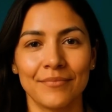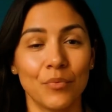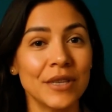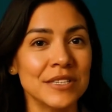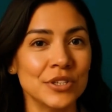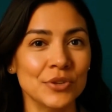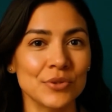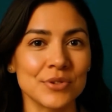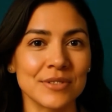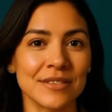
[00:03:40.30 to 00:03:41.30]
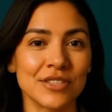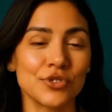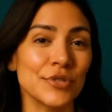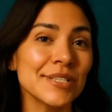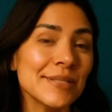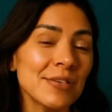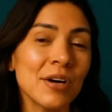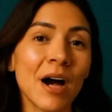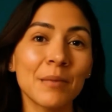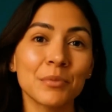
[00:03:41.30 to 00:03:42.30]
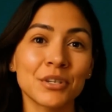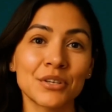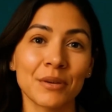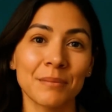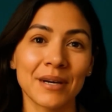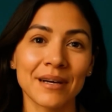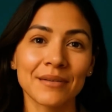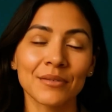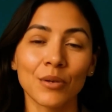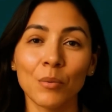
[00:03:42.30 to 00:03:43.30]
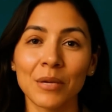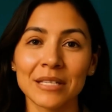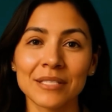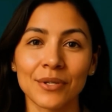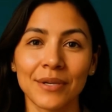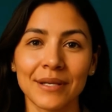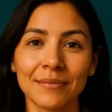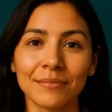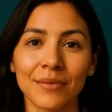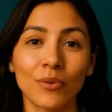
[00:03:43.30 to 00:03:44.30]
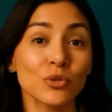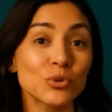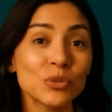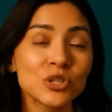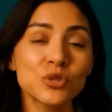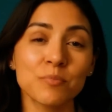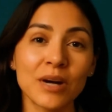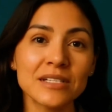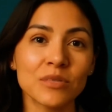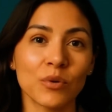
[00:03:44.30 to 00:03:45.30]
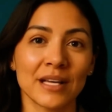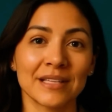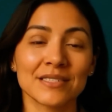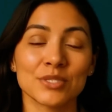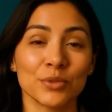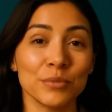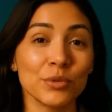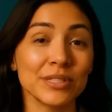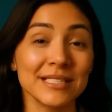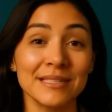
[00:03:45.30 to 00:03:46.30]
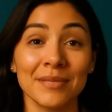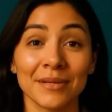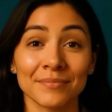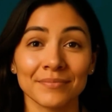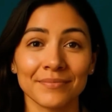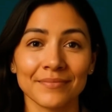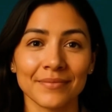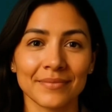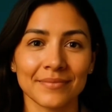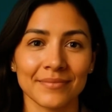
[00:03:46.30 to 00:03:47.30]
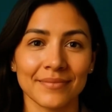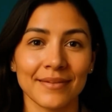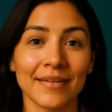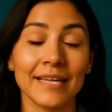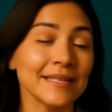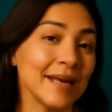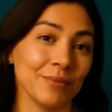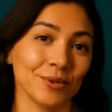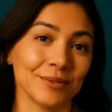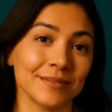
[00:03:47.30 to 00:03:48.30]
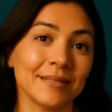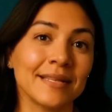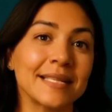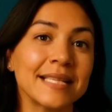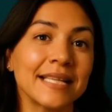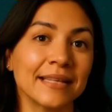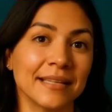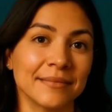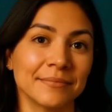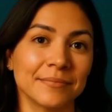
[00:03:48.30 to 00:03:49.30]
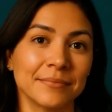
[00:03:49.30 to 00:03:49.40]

When to use. To treat severe hyponatremia, low blood sodium, or to reduce brain swelling, cerebral edema. Examples. Saline.